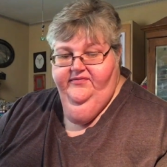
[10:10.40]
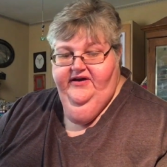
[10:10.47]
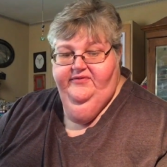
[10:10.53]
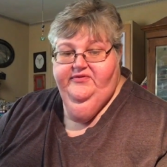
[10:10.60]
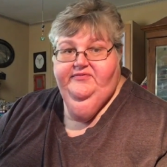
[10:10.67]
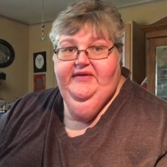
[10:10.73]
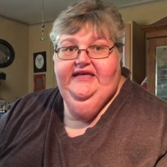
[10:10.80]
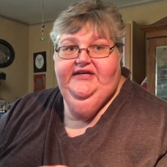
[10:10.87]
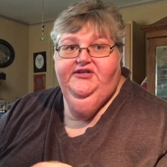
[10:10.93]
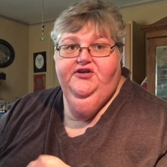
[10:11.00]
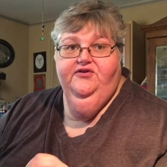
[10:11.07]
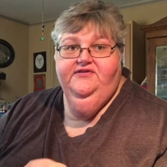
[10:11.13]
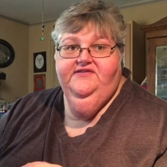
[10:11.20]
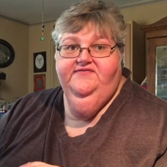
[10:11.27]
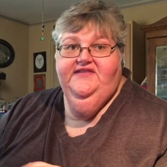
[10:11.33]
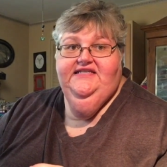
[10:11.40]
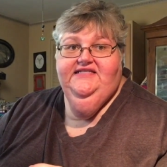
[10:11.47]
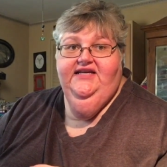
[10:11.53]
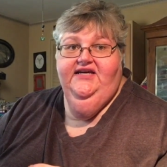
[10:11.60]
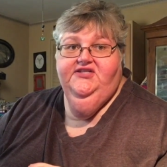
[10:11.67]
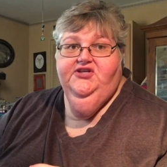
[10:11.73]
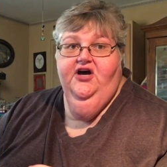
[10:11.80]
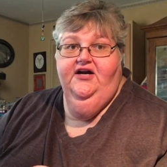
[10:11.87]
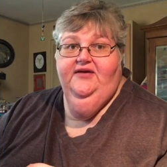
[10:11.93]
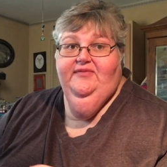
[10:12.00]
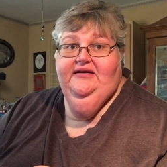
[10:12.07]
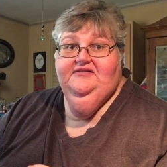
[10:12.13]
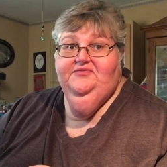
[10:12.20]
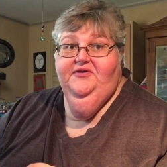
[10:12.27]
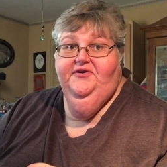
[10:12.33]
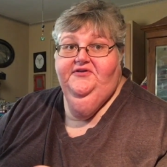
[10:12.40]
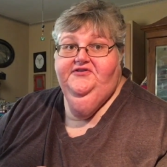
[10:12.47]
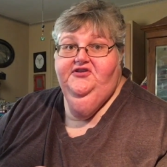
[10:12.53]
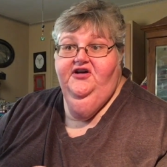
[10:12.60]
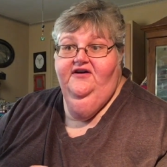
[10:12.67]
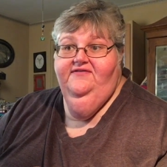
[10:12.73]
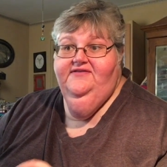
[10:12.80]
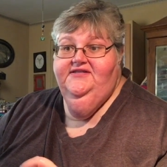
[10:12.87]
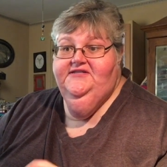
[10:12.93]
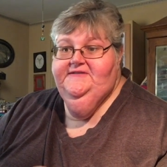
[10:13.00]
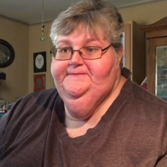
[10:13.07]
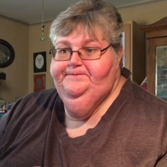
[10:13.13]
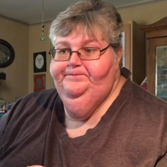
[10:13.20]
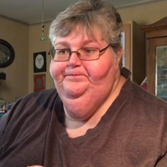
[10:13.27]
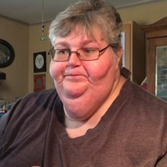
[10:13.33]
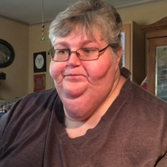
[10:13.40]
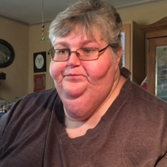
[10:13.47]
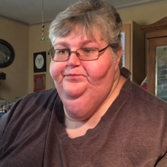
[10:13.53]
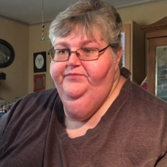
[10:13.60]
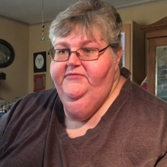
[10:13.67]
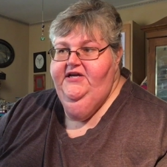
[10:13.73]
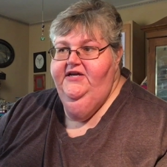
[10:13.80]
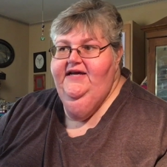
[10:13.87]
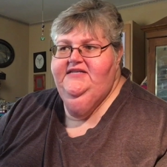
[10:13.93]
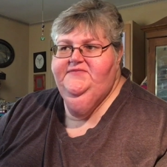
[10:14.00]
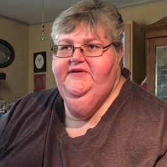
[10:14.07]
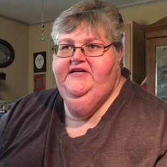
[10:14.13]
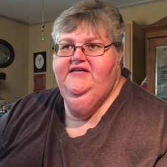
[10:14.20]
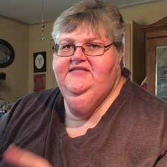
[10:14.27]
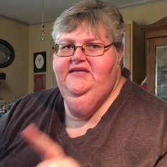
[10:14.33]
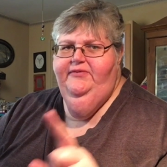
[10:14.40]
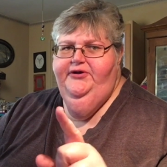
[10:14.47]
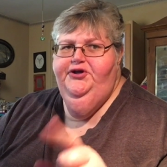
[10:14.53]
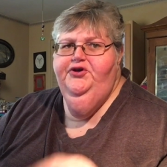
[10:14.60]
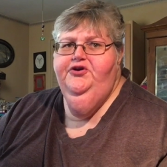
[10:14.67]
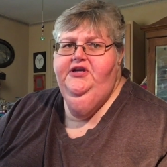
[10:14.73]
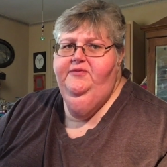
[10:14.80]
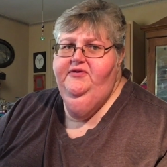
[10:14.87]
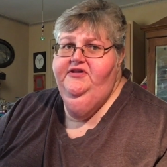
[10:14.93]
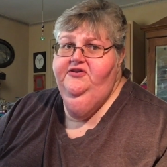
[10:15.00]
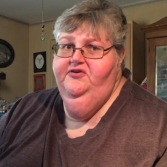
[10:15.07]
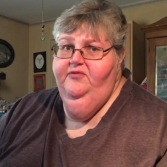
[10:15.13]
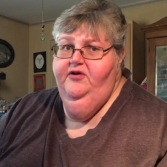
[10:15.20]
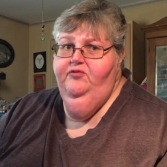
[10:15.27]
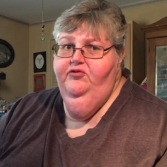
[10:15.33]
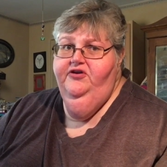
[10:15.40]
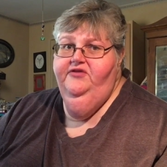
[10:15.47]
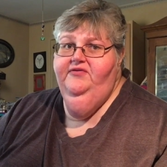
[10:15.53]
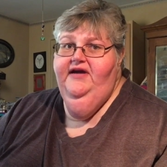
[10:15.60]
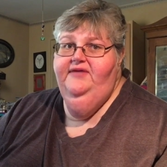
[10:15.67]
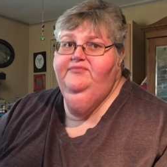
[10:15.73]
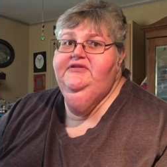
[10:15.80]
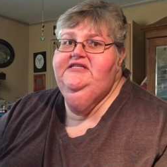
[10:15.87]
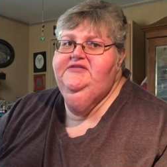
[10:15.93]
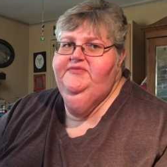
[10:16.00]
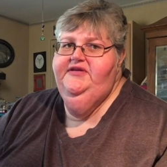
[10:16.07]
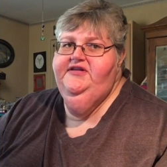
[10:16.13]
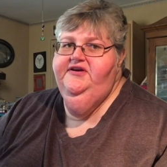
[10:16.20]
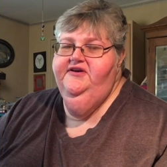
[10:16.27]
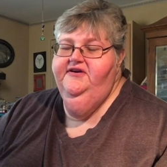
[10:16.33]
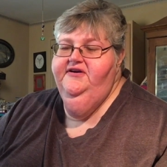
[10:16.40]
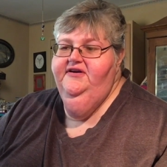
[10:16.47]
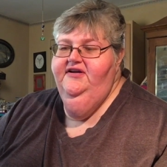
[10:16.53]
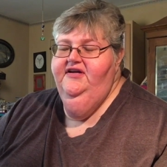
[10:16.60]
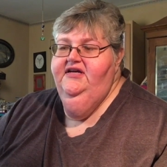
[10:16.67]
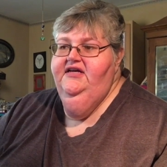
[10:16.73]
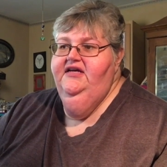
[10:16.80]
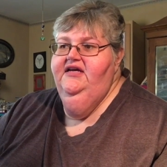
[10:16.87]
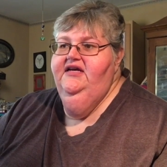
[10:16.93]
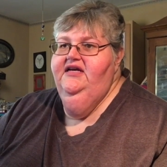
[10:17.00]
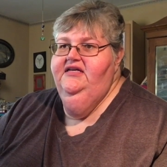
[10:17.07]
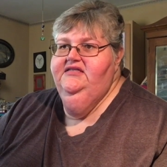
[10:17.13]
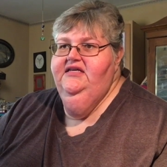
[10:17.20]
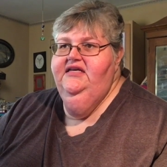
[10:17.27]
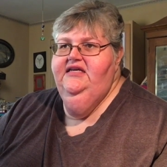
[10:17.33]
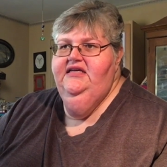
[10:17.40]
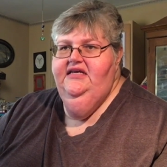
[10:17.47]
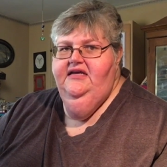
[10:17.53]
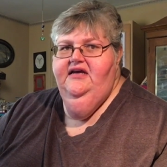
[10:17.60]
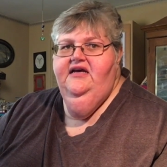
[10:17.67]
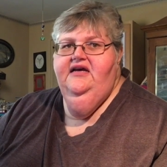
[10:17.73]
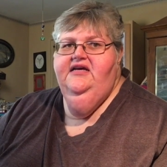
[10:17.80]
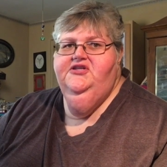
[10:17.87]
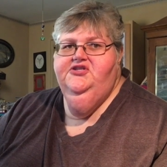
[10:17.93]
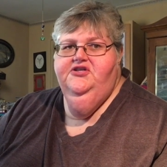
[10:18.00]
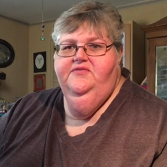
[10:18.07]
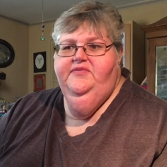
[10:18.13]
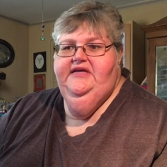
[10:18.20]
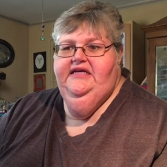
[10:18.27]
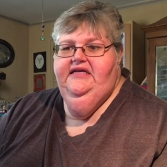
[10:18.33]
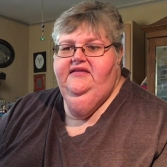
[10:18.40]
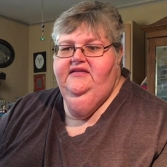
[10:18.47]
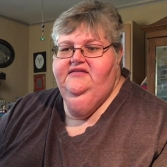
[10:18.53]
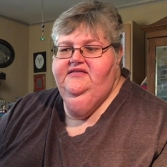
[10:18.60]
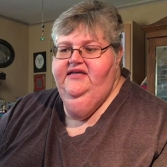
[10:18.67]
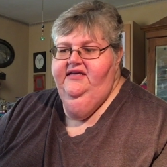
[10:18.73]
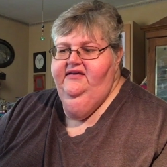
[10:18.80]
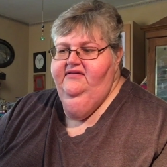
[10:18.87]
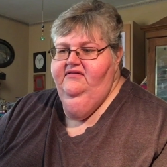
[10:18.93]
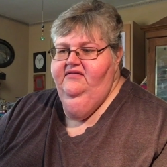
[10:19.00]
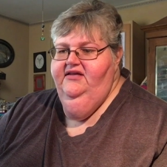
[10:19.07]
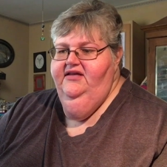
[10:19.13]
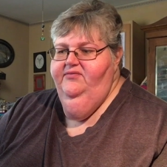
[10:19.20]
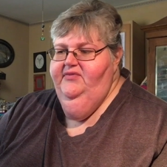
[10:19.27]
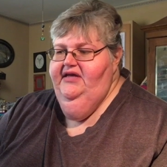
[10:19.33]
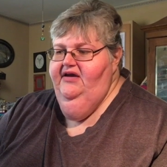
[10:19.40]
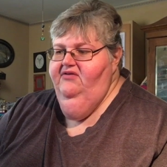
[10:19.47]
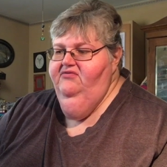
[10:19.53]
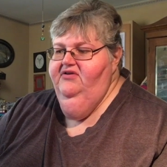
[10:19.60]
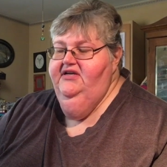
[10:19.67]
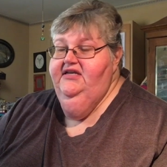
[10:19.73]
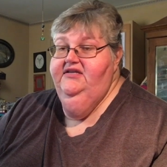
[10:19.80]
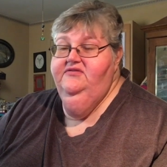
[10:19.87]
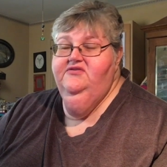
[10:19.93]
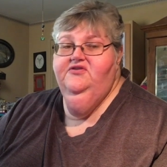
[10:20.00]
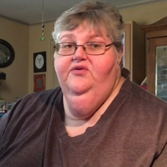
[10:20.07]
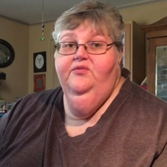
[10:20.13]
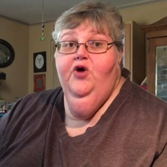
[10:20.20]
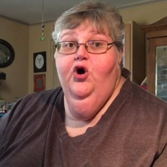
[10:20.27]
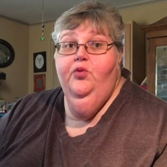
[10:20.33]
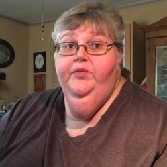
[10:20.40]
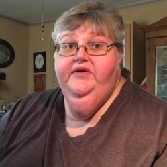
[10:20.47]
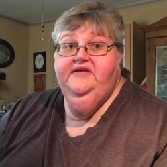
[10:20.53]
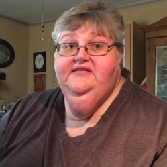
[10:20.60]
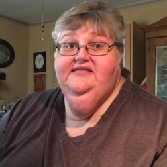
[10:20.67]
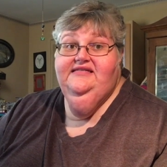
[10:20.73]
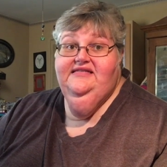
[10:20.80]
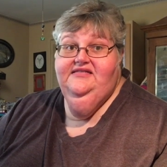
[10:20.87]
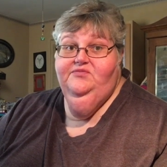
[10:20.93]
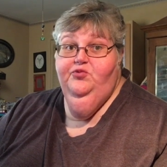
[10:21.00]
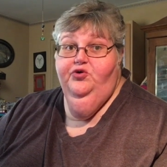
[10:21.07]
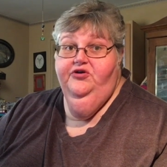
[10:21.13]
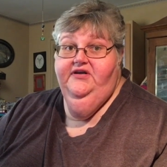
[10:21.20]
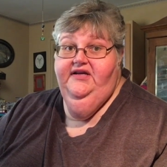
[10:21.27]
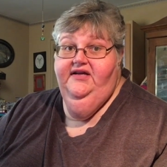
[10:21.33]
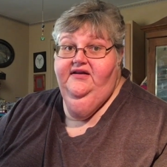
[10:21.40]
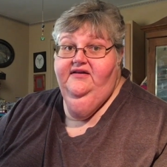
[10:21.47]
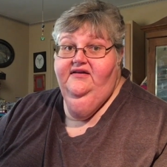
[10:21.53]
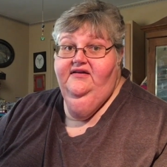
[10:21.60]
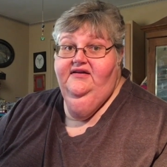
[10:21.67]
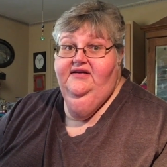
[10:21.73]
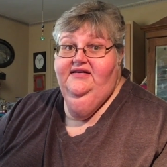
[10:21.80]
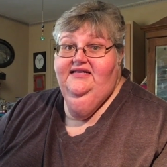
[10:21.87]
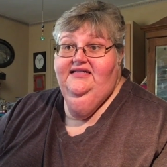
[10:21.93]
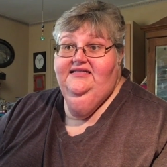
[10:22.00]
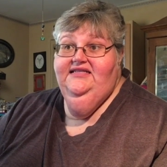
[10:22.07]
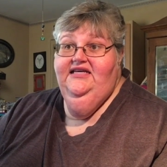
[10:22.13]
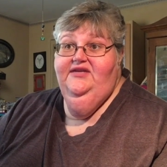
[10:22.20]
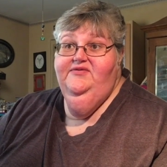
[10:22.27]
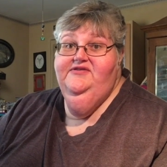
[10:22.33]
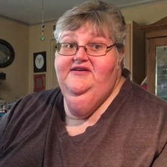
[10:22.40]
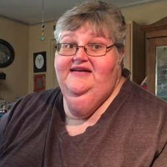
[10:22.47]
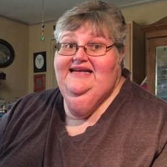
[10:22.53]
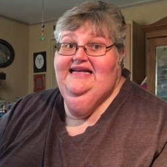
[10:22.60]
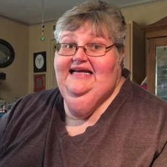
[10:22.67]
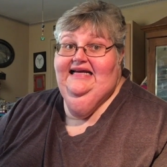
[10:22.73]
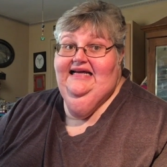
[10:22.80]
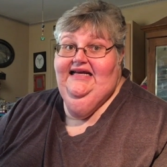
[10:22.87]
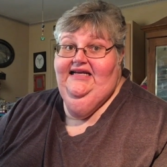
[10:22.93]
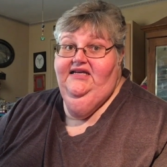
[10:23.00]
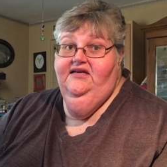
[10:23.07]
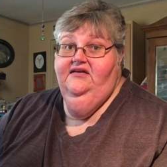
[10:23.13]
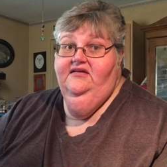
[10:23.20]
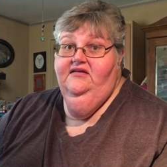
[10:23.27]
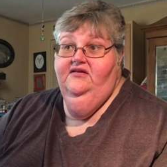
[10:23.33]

I've been making notes of things I got to talk about tomorrow at the office. I asked my cousin, I'm like, you're going to be there tomorrow morning, right? Please be there. He's like, yeah, I should be, unless they get me out running. So I'm hoping, since it's morning, it's going to be about 9.